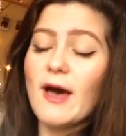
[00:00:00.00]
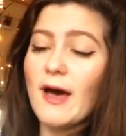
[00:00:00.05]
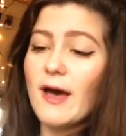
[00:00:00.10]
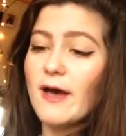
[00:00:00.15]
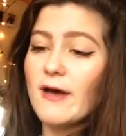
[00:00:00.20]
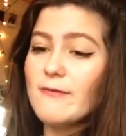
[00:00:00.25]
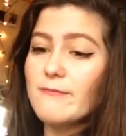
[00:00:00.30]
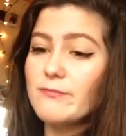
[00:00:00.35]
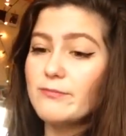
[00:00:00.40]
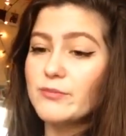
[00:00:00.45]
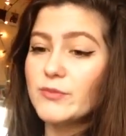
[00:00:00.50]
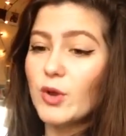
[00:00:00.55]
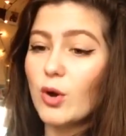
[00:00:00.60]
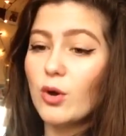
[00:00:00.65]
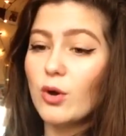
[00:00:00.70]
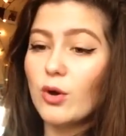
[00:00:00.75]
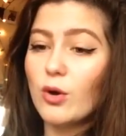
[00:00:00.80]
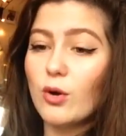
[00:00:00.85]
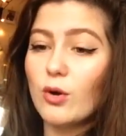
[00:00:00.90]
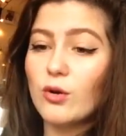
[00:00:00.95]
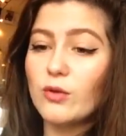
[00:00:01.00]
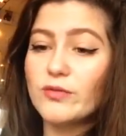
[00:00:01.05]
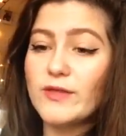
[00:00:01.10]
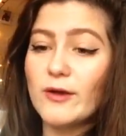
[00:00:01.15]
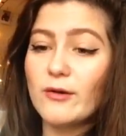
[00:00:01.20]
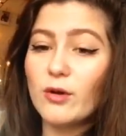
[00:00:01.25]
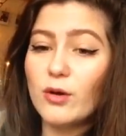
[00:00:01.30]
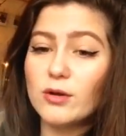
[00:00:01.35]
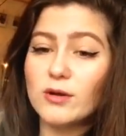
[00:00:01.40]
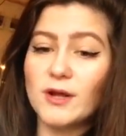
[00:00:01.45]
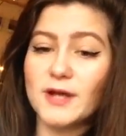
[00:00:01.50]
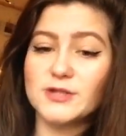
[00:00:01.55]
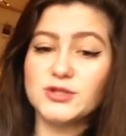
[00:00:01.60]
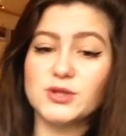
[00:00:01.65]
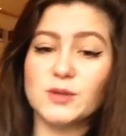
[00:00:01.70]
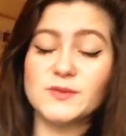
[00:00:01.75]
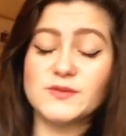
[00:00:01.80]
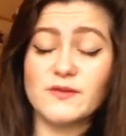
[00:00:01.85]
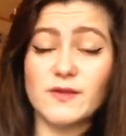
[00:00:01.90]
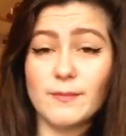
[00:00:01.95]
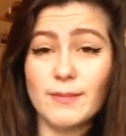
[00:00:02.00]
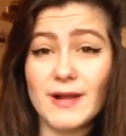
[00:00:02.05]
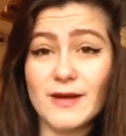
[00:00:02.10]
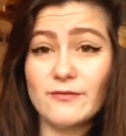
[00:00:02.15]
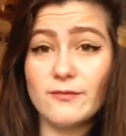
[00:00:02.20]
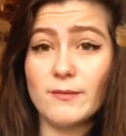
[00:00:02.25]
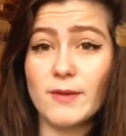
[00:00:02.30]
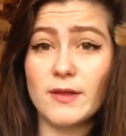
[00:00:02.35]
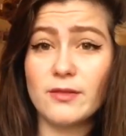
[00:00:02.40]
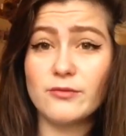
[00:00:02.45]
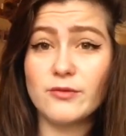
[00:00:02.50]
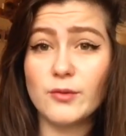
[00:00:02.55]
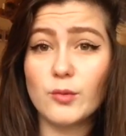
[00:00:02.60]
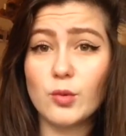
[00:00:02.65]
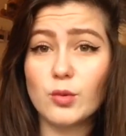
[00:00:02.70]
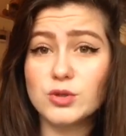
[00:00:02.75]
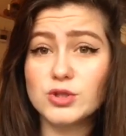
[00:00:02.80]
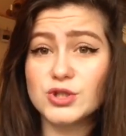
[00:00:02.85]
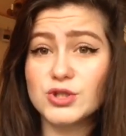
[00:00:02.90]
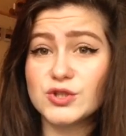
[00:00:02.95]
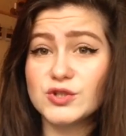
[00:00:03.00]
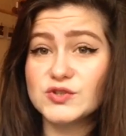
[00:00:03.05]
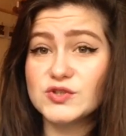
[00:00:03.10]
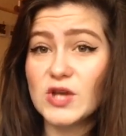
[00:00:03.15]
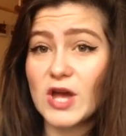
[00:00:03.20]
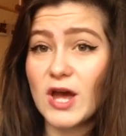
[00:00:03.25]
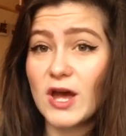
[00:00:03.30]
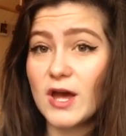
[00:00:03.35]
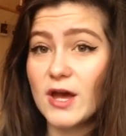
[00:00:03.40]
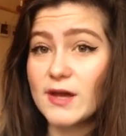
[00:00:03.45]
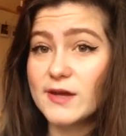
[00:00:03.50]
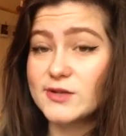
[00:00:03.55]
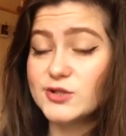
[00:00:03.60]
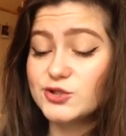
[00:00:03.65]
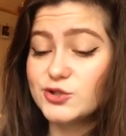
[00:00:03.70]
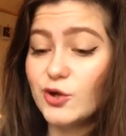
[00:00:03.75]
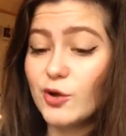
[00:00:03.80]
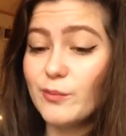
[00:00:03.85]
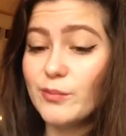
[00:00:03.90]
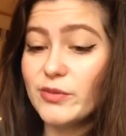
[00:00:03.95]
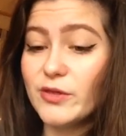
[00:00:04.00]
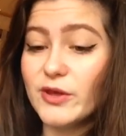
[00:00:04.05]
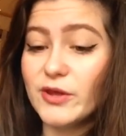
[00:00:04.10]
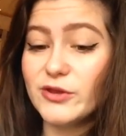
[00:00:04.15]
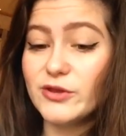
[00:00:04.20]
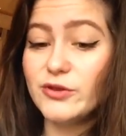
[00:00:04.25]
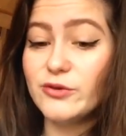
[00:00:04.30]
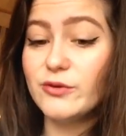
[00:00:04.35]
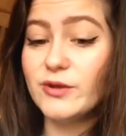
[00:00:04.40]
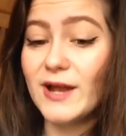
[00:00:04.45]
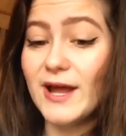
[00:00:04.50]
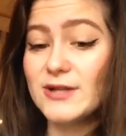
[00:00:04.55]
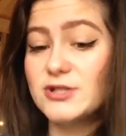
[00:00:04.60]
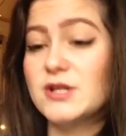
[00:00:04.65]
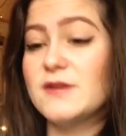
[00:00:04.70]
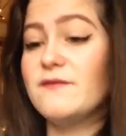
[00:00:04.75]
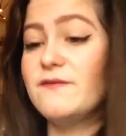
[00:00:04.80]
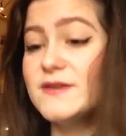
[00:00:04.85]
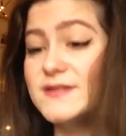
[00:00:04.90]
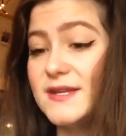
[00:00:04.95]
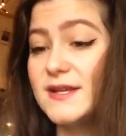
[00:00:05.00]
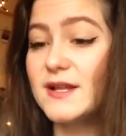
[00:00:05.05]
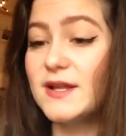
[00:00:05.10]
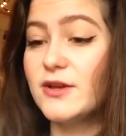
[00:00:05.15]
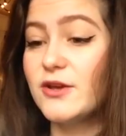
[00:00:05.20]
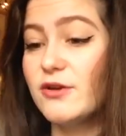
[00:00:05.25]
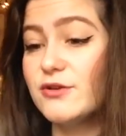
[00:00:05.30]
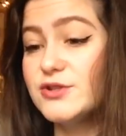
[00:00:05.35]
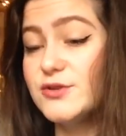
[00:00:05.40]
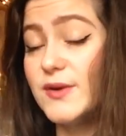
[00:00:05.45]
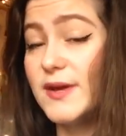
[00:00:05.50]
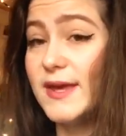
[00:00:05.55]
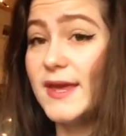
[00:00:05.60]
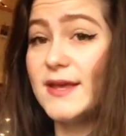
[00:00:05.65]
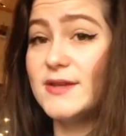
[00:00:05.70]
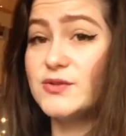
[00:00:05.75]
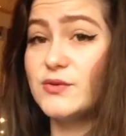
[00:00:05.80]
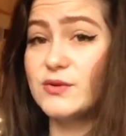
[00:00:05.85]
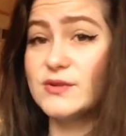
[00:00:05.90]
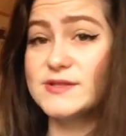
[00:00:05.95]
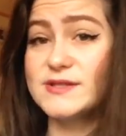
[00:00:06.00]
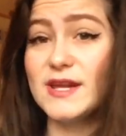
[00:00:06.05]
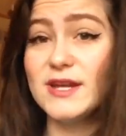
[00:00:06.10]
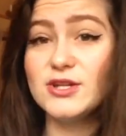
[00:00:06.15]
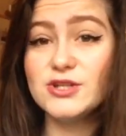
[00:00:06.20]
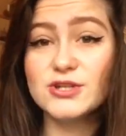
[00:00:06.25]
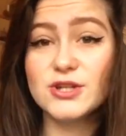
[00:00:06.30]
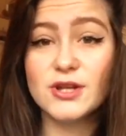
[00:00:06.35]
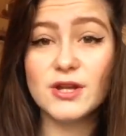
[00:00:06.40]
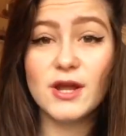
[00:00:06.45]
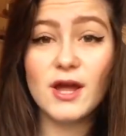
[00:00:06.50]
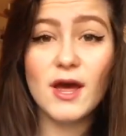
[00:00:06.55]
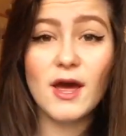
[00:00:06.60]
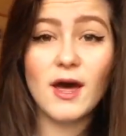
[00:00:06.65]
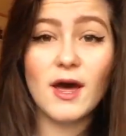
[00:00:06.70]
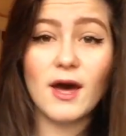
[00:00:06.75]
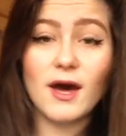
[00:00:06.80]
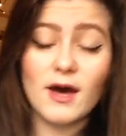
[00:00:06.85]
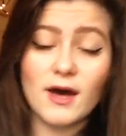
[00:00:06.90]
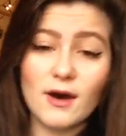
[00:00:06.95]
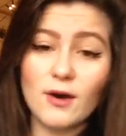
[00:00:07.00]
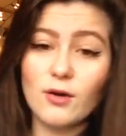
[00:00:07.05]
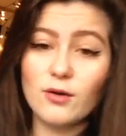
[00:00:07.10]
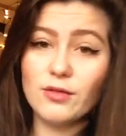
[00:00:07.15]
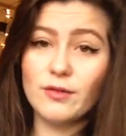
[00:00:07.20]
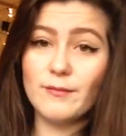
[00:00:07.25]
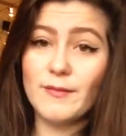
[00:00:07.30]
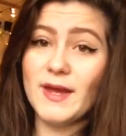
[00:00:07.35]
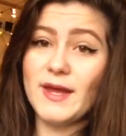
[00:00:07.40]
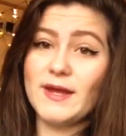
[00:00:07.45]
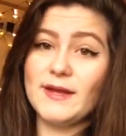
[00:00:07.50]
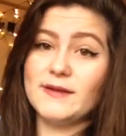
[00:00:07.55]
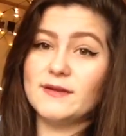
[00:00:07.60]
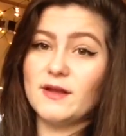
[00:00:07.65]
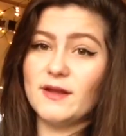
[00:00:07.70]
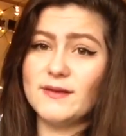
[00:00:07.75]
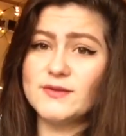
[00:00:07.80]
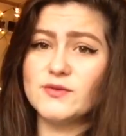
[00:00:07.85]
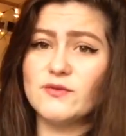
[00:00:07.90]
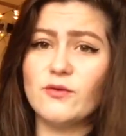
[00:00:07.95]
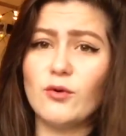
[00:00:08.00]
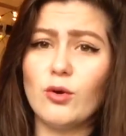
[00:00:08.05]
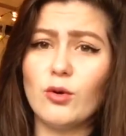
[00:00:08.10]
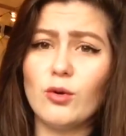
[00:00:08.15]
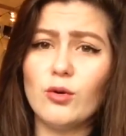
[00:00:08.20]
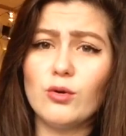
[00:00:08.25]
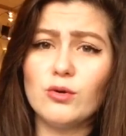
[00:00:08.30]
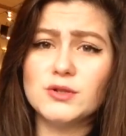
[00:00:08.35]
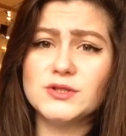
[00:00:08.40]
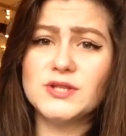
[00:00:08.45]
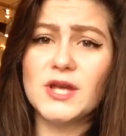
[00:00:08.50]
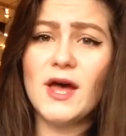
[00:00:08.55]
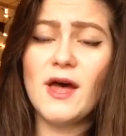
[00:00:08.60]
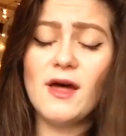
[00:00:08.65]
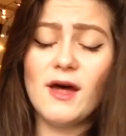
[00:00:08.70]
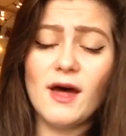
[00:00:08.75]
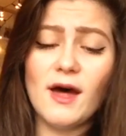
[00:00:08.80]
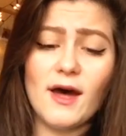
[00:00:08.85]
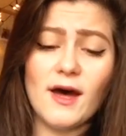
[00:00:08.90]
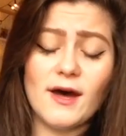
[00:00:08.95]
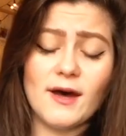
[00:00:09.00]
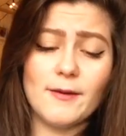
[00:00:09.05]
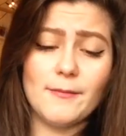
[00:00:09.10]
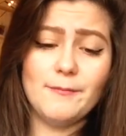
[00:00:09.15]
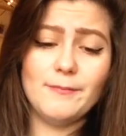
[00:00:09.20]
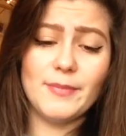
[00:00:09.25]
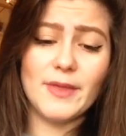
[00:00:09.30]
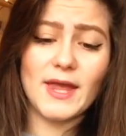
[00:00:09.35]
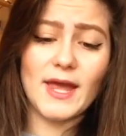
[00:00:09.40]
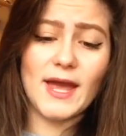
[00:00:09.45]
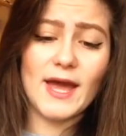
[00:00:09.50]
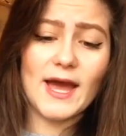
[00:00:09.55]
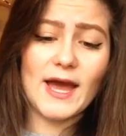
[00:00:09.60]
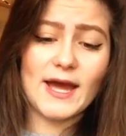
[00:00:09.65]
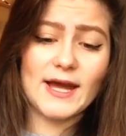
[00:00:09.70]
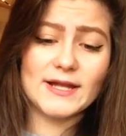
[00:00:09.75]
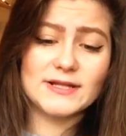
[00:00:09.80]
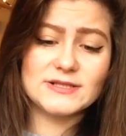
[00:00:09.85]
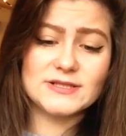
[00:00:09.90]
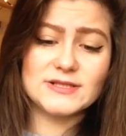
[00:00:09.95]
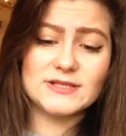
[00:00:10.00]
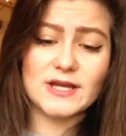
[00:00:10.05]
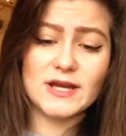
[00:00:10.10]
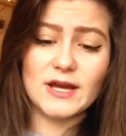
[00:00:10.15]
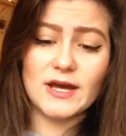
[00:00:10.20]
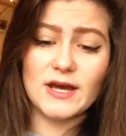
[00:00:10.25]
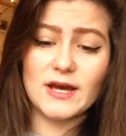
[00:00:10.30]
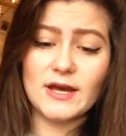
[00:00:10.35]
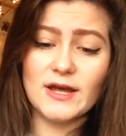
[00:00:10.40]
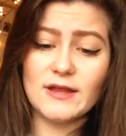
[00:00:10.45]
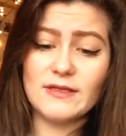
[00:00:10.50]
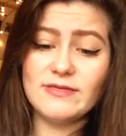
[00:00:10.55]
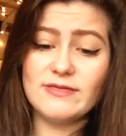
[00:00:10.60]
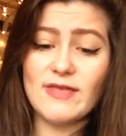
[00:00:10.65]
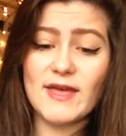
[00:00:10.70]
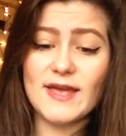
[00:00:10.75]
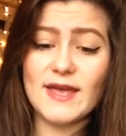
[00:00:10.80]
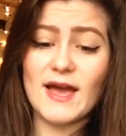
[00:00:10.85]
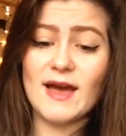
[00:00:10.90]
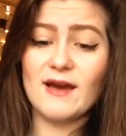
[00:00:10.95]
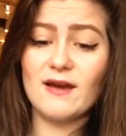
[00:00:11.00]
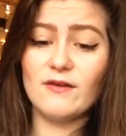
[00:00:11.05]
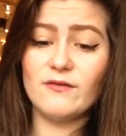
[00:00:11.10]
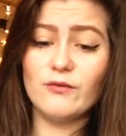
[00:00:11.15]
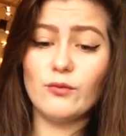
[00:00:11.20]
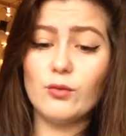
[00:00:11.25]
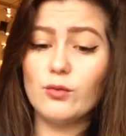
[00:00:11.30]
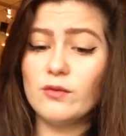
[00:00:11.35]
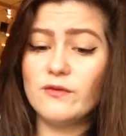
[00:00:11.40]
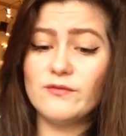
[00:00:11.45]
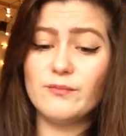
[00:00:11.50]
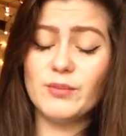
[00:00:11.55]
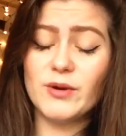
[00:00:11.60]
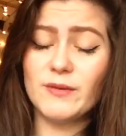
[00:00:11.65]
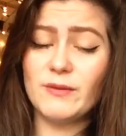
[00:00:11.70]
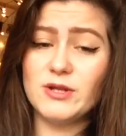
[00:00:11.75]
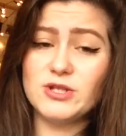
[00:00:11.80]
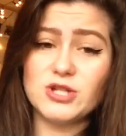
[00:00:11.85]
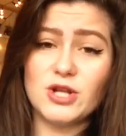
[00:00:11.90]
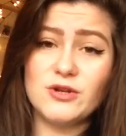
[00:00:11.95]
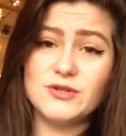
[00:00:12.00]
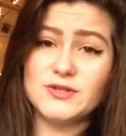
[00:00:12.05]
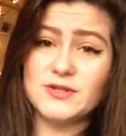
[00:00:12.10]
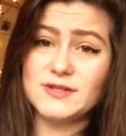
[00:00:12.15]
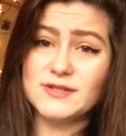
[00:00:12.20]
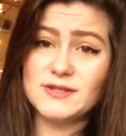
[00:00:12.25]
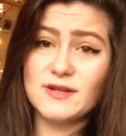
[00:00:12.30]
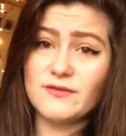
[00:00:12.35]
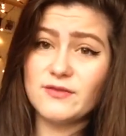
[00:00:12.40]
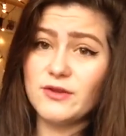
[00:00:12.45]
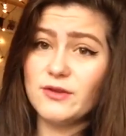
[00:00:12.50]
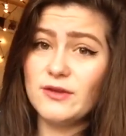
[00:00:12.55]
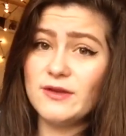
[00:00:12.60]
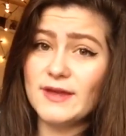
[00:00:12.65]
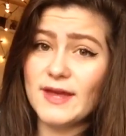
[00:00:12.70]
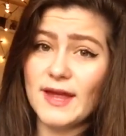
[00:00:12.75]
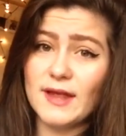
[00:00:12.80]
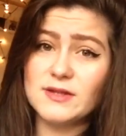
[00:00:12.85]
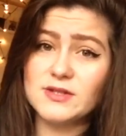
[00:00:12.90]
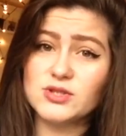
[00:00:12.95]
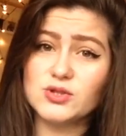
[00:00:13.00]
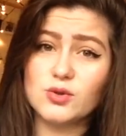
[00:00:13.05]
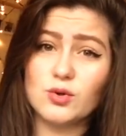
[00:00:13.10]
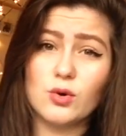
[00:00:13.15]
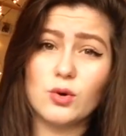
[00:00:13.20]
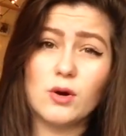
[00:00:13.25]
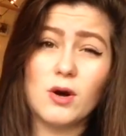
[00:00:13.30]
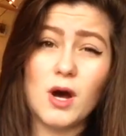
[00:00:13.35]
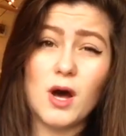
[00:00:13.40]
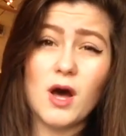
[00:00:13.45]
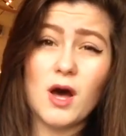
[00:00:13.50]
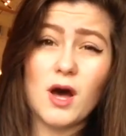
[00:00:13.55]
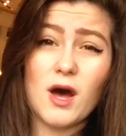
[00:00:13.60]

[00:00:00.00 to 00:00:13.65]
Um, there are online shops for the Platform 9 3 quarters uh, shop that you can actually physically go to in King's Cross Station uh, on the main like sort of concourse um, and uh, they have all of pretty much loads of the stuff that you can get in store.